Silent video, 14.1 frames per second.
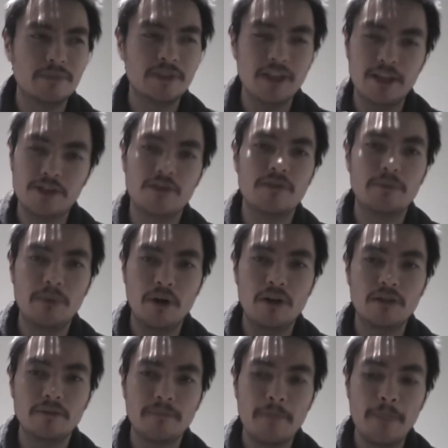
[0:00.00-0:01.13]
touch of the
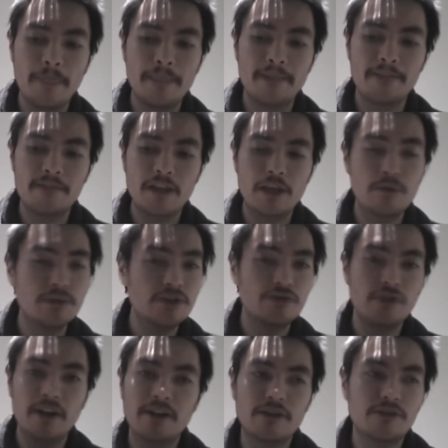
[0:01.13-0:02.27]
ball. He wasn't
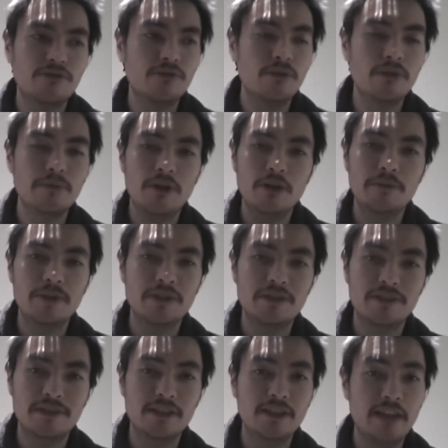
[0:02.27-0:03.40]
trying to control the ball
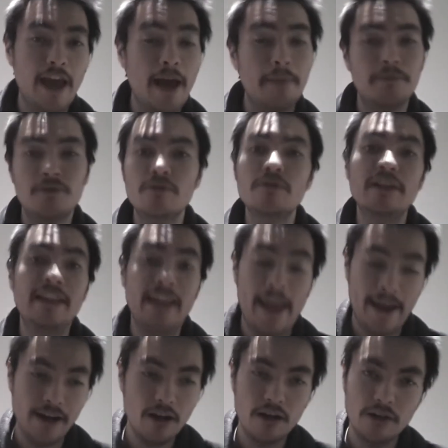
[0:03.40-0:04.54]
because he absolutely
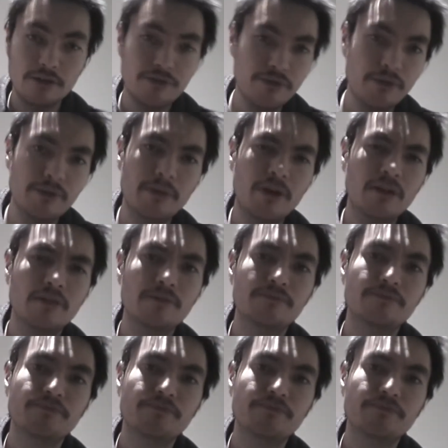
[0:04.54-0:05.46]
cannot control the ball.